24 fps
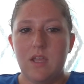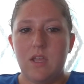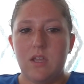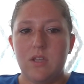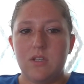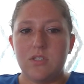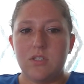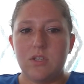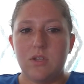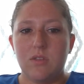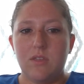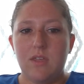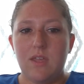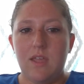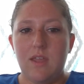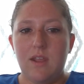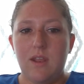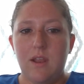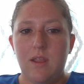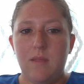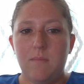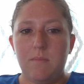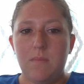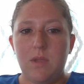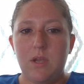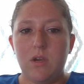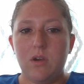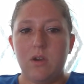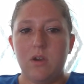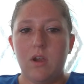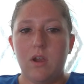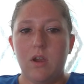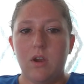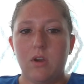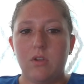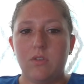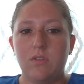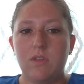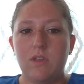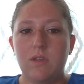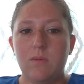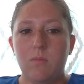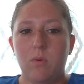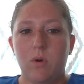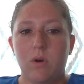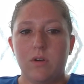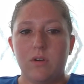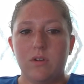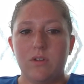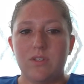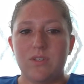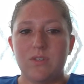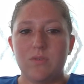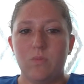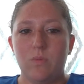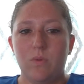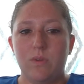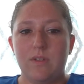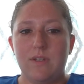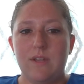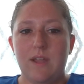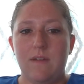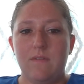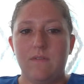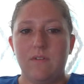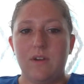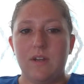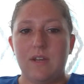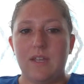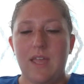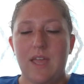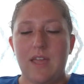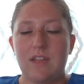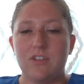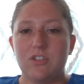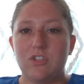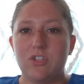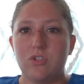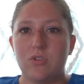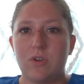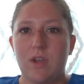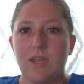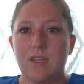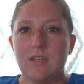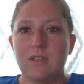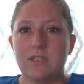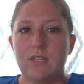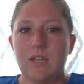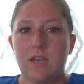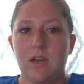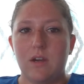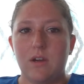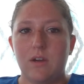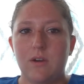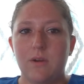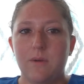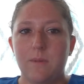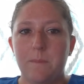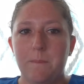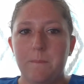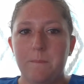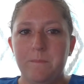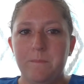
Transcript: so that mere earthly mortals will never again strike terror.